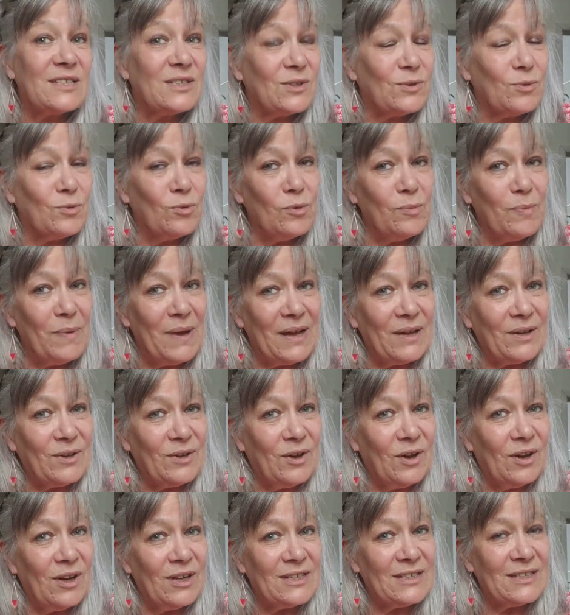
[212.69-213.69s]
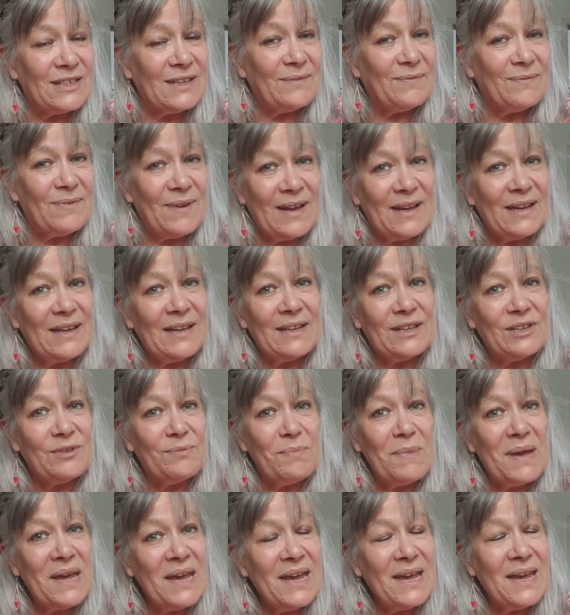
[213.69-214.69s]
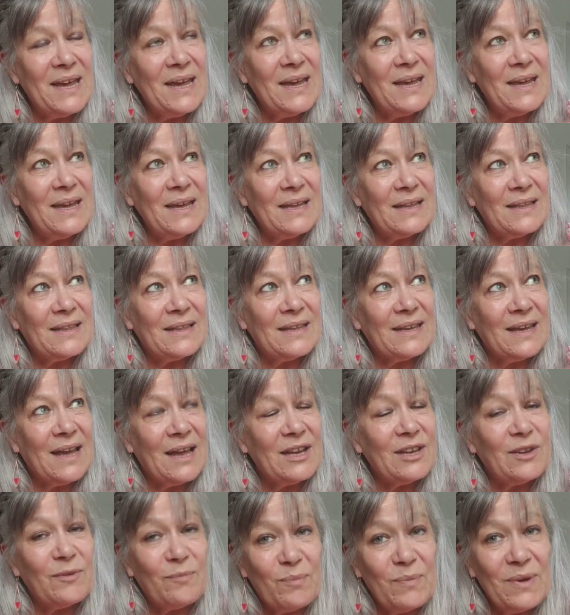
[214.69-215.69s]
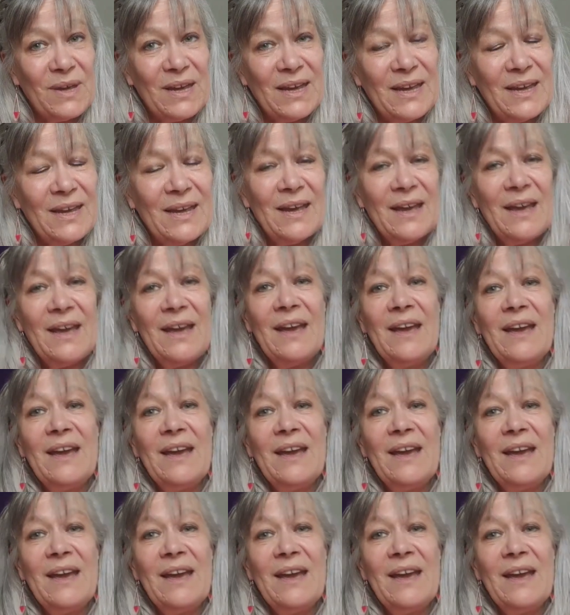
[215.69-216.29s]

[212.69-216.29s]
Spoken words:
school bank holiday fell in May, the end of May,